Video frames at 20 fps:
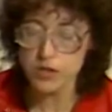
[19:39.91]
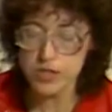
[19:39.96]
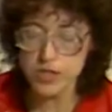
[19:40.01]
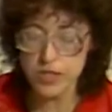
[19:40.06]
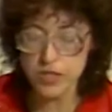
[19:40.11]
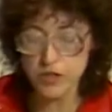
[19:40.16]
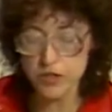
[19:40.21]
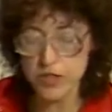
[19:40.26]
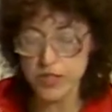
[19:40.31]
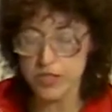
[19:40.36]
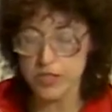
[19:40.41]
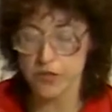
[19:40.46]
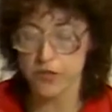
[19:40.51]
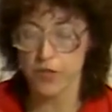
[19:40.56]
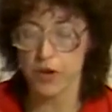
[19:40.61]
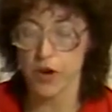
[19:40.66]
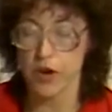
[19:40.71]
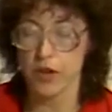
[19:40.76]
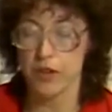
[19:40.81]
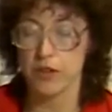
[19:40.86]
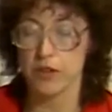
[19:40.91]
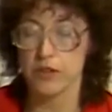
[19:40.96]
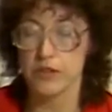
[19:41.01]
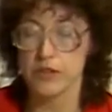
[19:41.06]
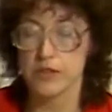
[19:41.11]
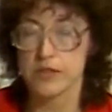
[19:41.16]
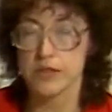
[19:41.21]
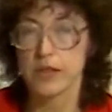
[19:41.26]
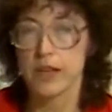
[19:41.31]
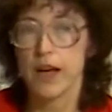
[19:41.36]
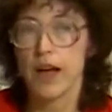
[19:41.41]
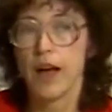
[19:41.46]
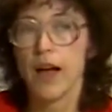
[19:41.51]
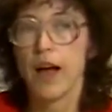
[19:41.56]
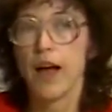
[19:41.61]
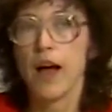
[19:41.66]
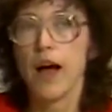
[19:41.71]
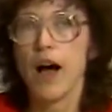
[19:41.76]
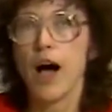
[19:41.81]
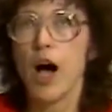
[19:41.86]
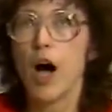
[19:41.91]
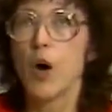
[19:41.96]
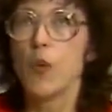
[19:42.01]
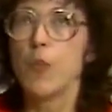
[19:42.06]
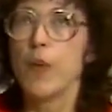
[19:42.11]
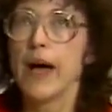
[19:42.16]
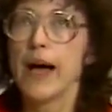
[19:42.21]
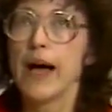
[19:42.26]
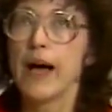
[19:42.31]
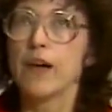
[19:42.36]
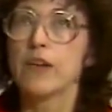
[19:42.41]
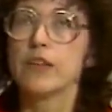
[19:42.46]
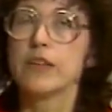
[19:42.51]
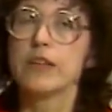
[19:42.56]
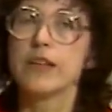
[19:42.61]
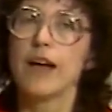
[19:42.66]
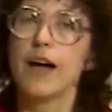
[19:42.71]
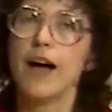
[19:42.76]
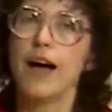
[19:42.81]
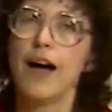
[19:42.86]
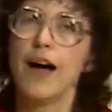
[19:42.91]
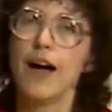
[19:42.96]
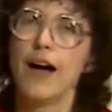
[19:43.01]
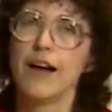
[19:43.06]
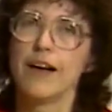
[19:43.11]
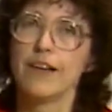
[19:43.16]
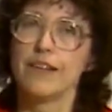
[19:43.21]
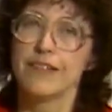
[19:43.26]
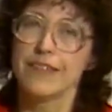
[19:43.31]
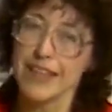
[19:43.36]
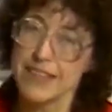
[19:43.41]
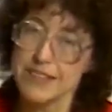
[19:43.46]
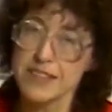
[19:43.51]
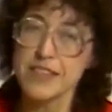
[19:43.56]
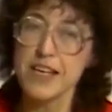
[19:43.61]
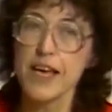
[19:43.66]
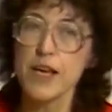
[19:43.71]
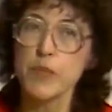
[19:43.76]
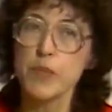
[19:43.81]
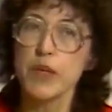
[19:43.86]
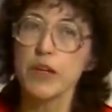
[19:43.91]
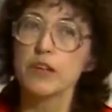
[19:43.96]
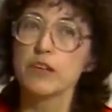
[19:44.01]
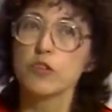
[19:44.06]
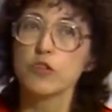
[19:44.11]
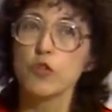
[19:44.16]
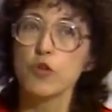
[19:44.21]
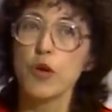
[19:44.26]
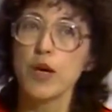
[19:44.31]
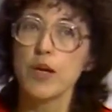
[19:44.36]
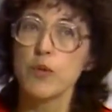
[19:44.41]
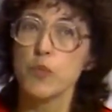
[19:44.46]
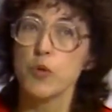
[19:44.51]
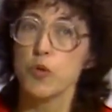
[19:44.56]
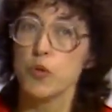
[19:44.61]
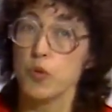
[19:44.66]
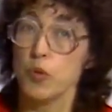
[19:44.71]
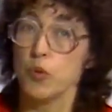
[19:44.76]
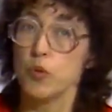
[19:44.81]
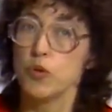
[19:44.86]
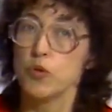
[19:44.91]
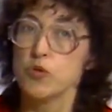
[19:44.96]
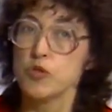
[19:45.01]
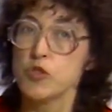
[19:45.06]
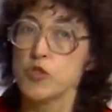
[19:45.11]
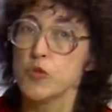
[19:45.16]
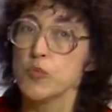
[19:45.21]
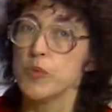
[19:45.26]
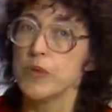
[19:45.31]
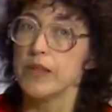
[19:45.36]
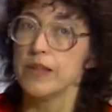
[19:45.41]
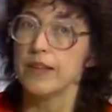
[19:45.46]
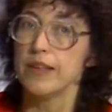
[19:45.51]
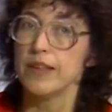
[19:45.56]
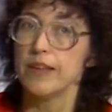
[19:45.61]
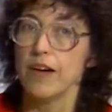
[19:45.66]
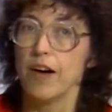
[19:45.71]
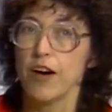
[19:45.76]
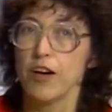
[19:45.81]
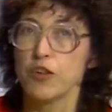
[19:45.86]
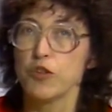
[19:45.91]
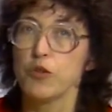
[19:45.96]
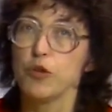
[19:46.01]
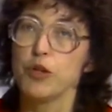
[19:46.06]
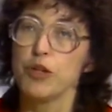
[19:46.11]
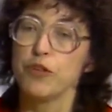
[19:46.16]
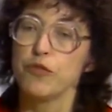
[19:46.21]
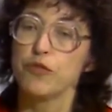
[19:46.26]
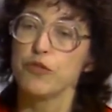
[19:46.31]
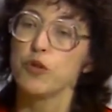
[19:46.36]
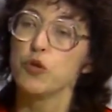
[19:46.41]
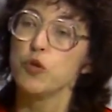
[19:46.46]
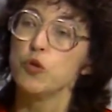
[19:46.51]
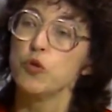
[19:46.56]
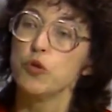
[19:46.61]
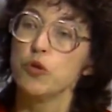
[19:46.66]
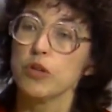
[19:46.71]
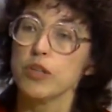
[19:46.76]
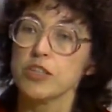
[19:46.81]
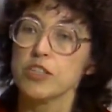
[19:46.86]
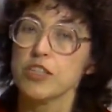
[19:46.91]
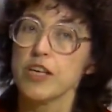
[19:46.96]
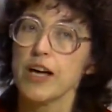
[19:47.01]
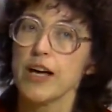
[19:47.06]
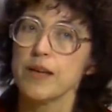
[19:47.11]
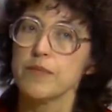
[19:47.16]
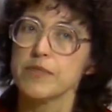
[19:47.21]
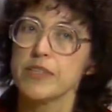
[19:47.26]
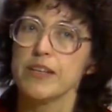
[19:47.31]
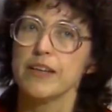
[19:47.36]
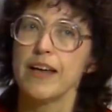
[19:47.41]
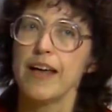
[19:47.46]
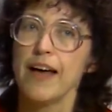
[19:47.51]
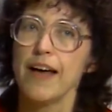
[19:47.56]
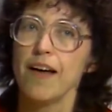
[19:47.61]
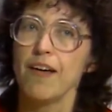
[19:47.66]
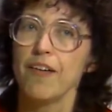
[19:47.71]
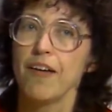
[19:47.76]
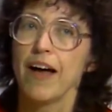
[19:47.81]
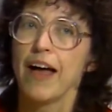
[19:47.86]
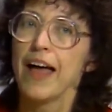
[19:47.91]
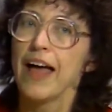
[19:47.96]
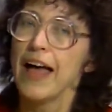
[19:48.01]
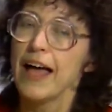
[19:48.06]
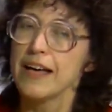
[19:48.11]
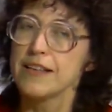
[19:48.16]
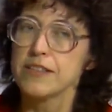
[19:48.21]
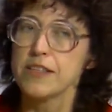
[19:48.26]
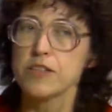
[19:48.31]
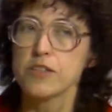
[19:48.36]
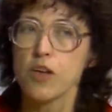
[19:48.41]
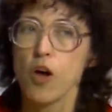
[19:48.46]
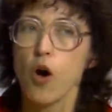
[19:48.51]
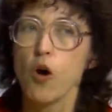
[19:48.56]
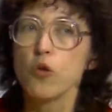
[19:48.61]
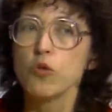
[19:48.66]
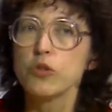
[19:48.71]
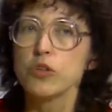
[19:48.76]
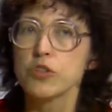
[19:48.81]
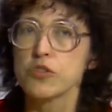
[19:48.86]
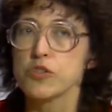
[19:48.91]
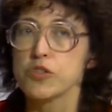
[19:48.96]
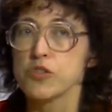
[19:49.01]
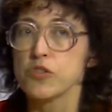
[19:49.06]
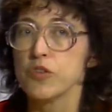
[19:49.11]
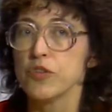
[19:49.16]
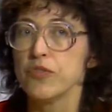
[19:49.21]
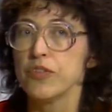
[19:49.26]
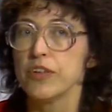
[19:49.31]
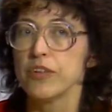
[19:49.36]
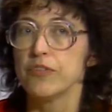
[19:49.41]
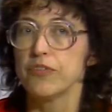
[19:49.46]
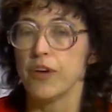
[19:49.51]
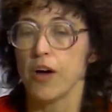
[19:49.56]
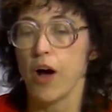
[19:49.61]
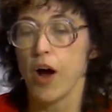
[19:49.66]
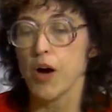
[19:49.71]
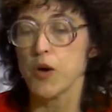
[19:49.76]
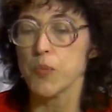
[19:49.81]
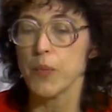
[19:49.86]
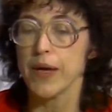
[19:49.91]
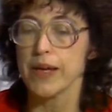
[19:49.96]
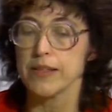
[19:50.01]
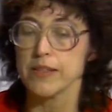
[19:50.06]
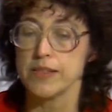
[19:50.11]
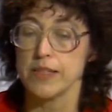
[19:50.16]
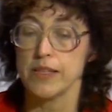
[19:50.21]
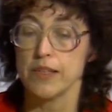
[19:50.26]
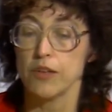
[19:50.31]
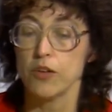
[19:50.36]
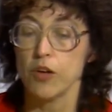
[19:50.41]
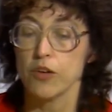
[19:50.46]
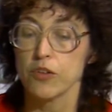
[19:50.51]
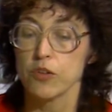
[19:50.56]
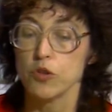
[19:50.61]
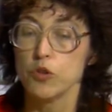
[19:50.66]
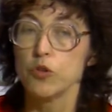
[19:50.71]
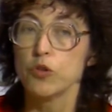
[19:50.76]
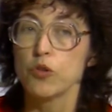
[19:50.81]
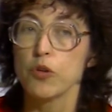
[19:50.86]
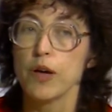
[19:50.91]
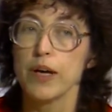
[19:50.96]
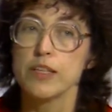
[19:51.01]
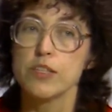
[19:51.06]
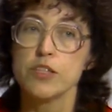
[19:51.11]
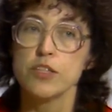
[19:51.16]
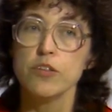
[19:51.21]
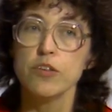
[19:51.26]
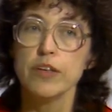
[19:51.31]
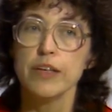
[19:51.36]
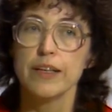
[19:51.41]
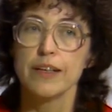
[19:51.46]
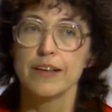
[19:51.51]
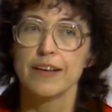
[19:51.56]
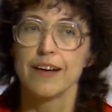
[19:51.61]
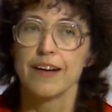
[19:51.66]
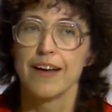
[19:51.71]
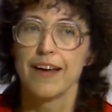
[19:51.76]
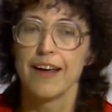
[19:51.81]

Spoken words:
series of articles about that same Hilton Kramer, who used to be the art critic for the New York Times and now has his own conservative art magazine called The New Criterion.